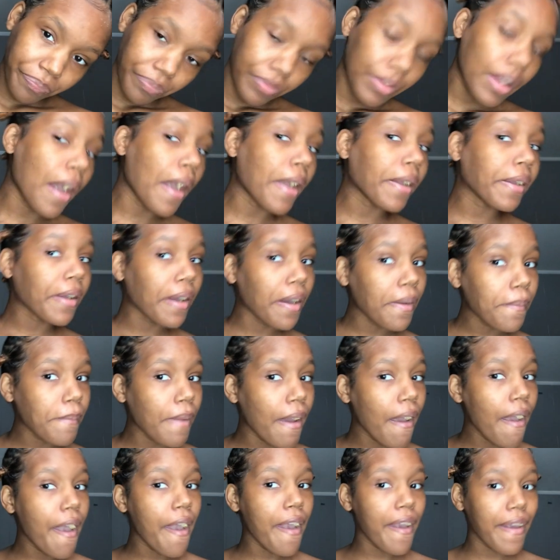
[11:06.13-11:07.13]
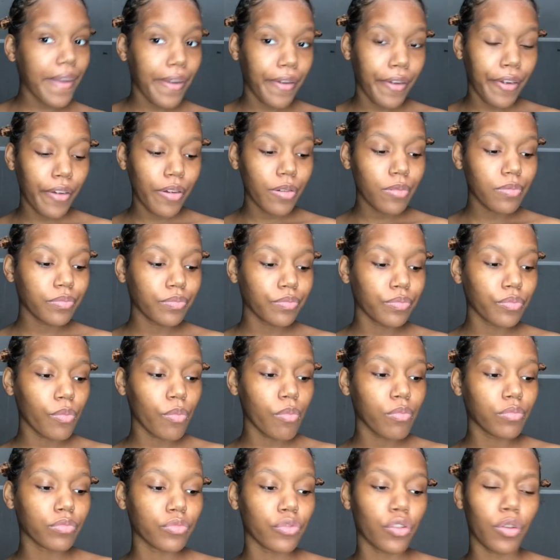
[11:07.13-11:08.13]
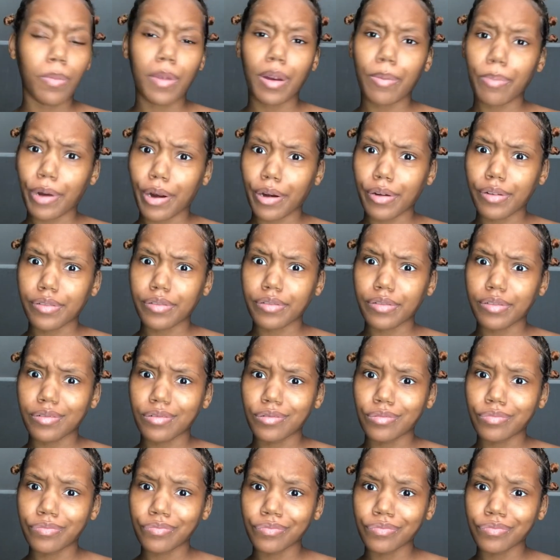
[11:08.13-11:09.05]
I cut my hair during my pregnancy.